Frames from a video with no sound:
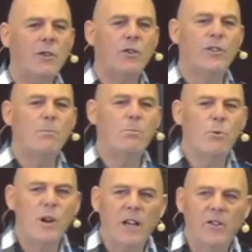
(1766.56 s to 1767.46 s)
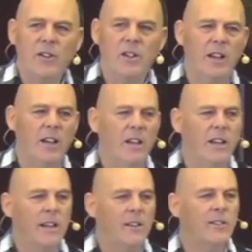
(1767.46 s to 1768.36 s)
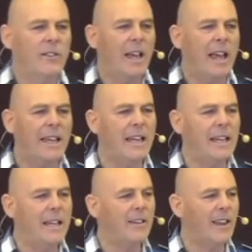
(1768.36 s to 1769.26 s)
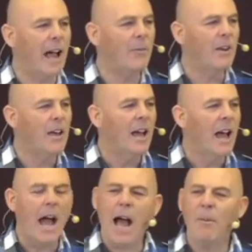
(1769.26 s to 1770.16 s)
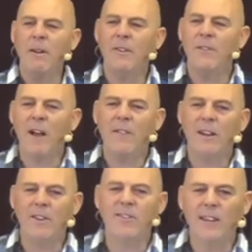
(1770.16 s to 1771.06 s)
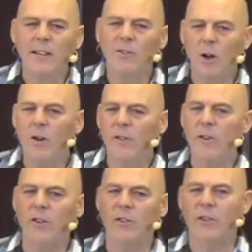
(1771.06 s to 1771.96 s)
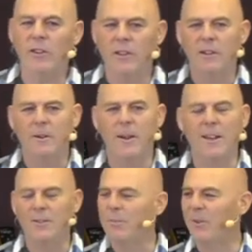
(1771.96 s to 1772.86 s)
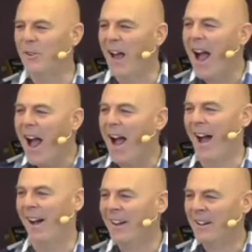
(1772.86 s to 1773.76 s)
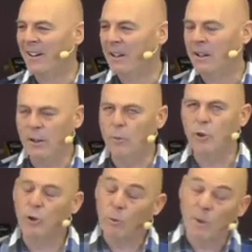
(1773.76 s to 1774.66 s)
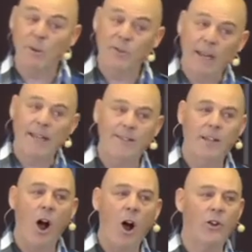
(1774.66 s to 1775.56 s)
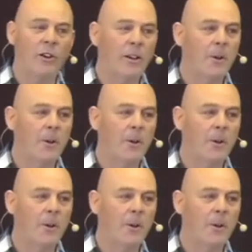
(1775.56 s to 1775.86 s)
just embracing you. Taking you in his arms. I mean, the fact that he sings over us. It's bizarre. You know, shouldn't we be singing to God?